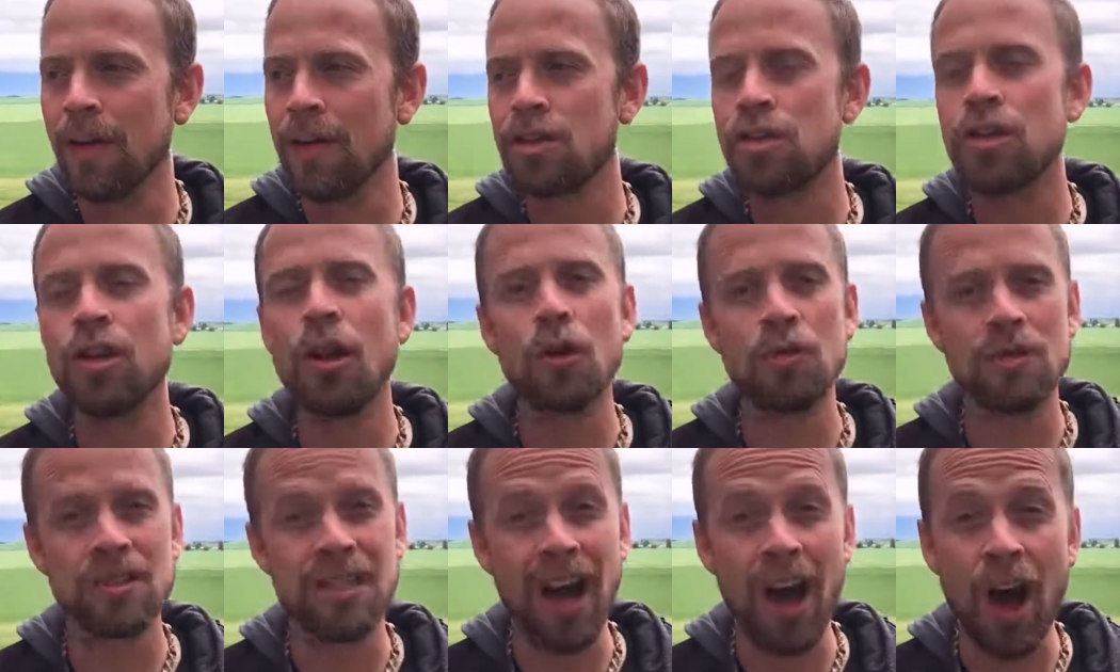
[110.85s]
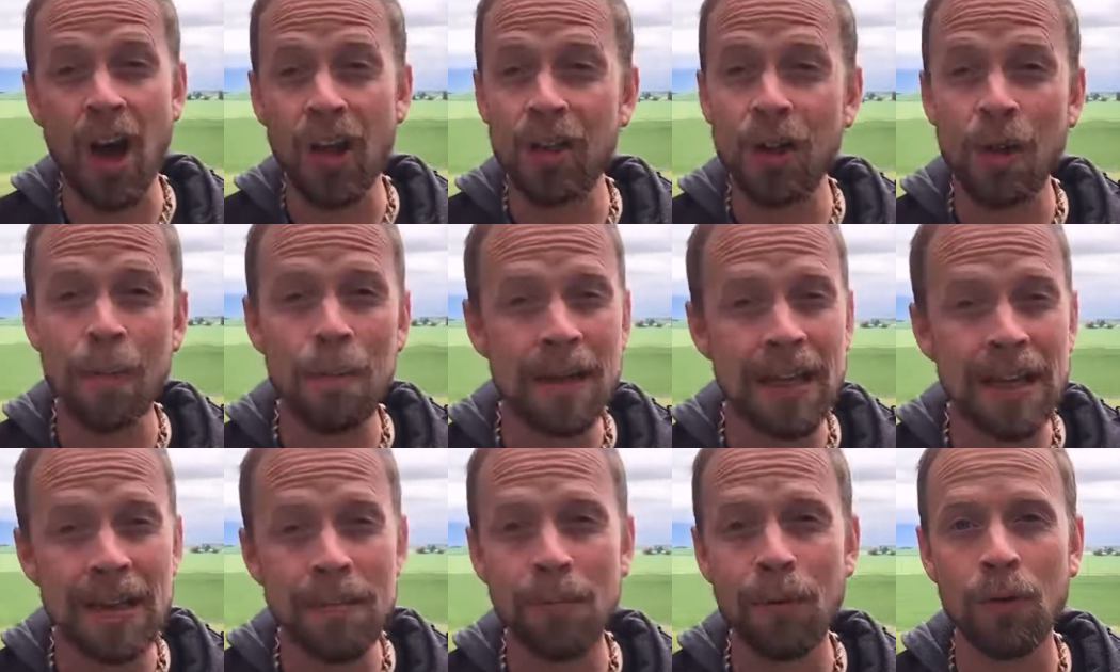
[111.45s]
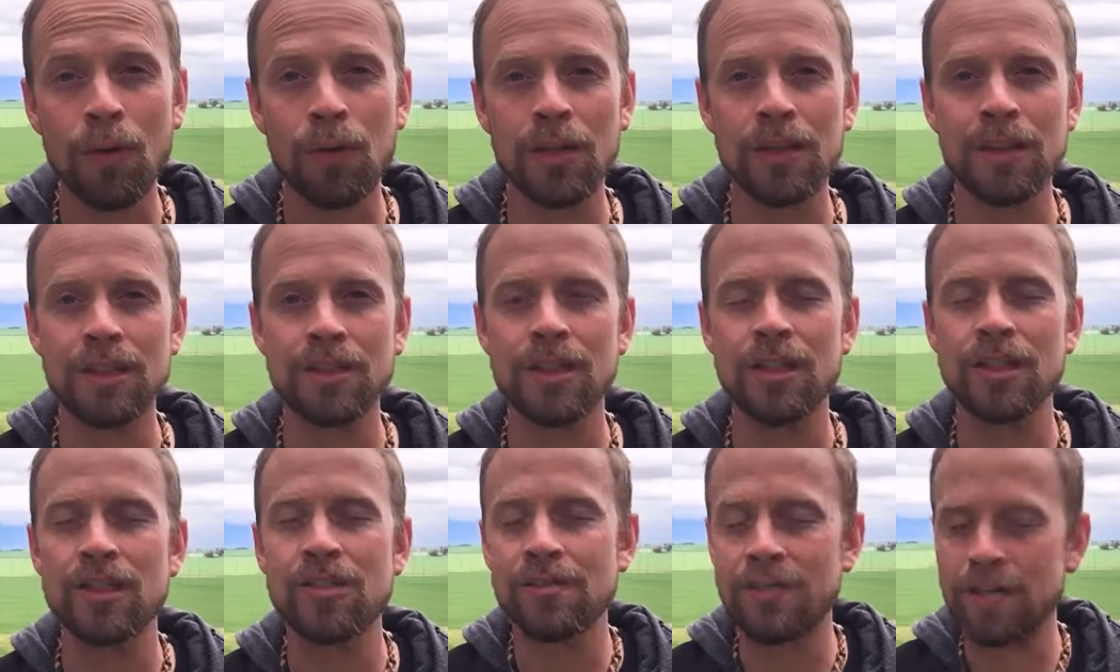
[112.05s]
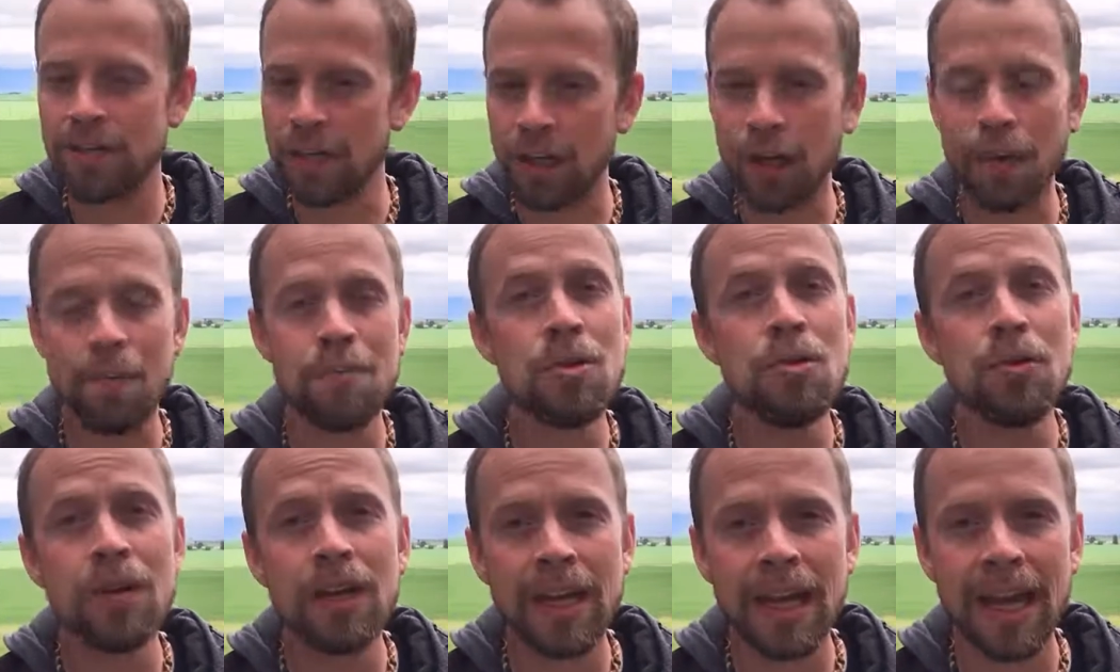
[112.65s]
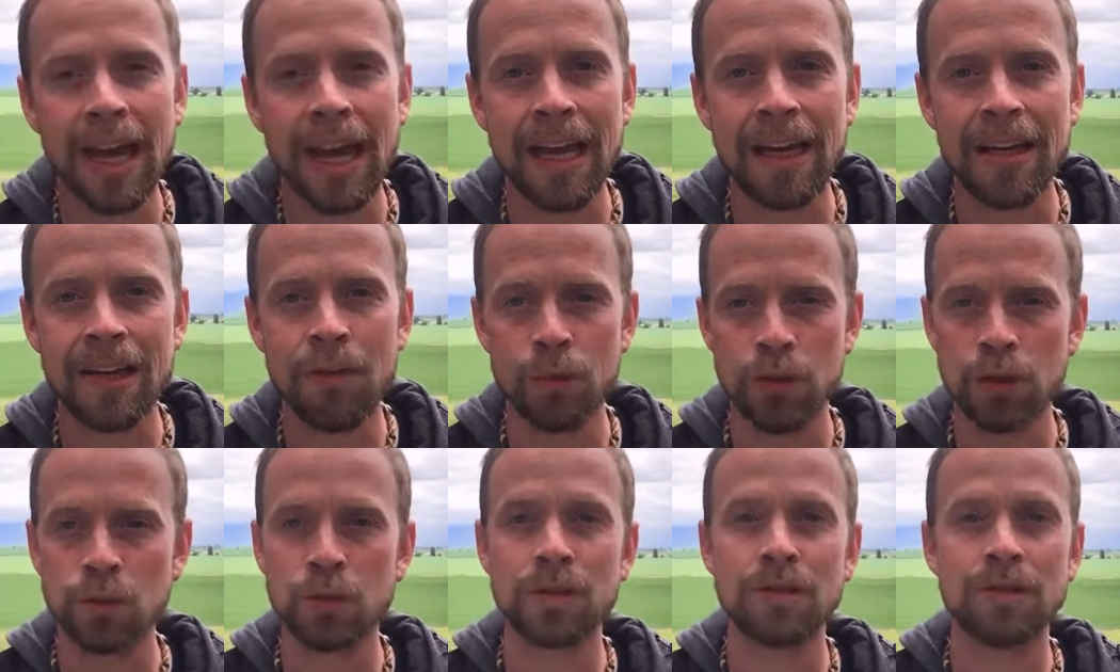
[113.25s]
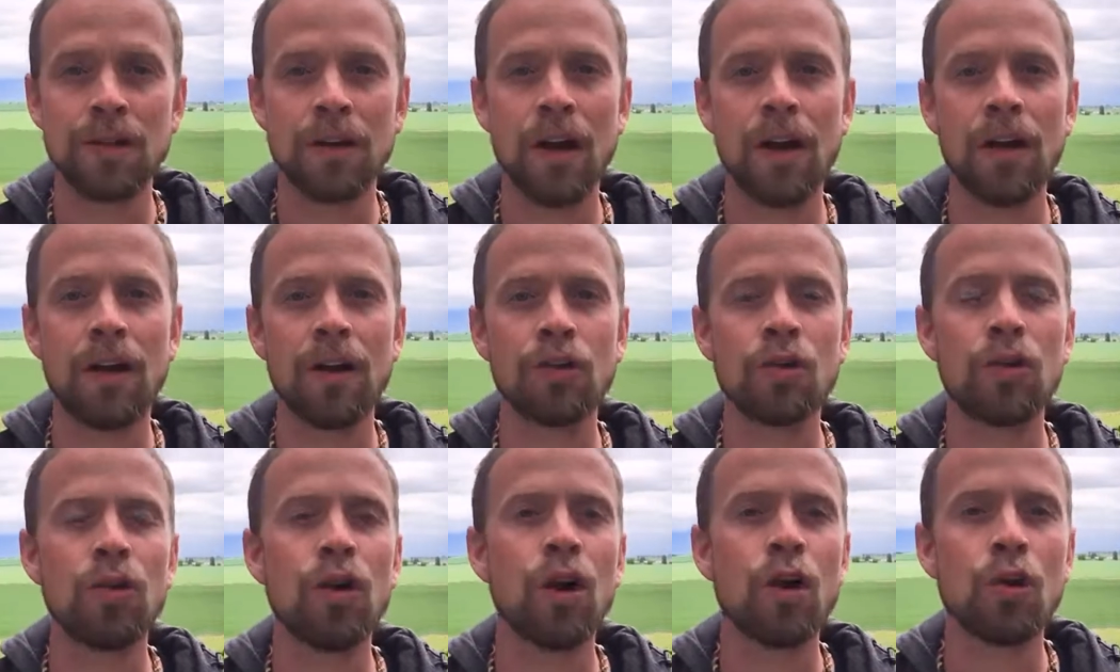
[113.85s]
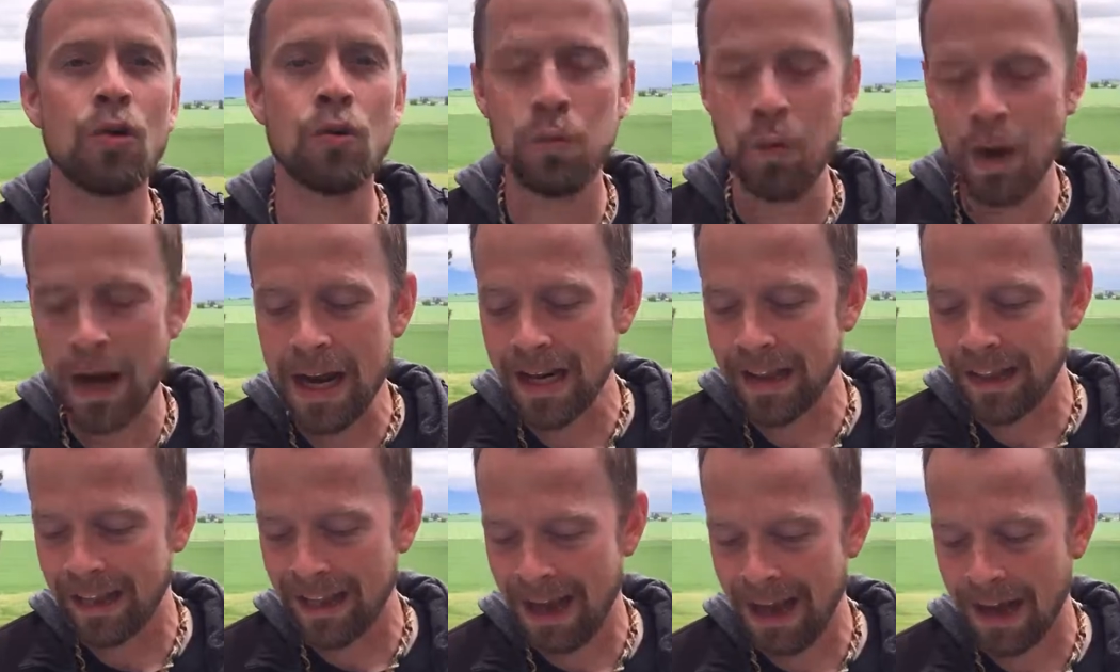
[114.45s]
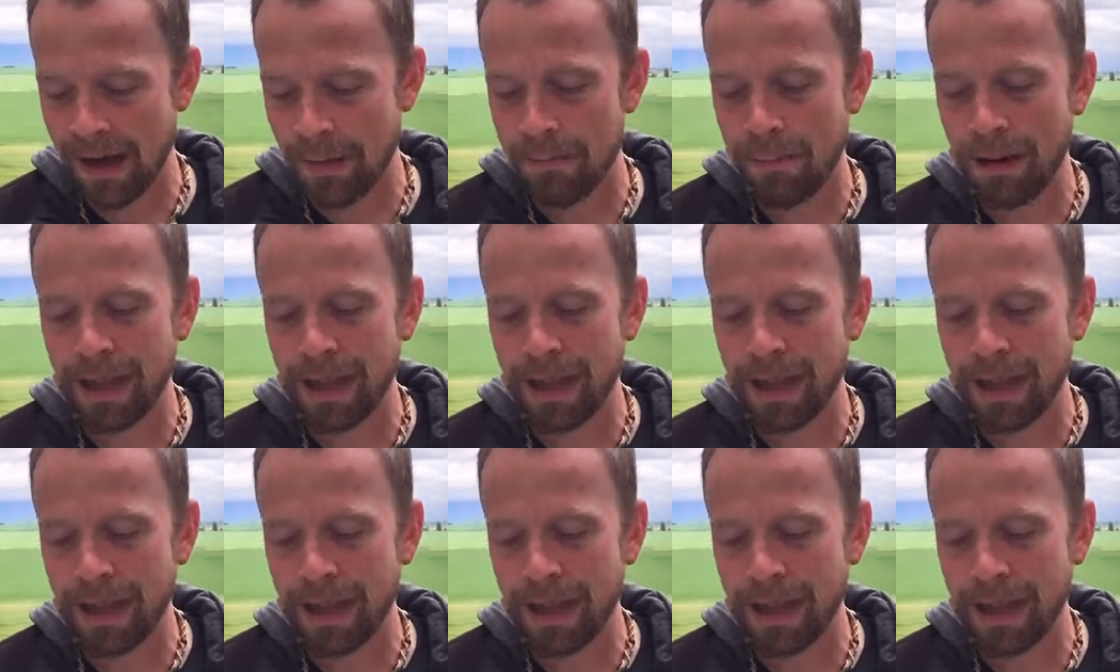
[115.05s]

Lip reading: to other people and to communicate, which was a great thing.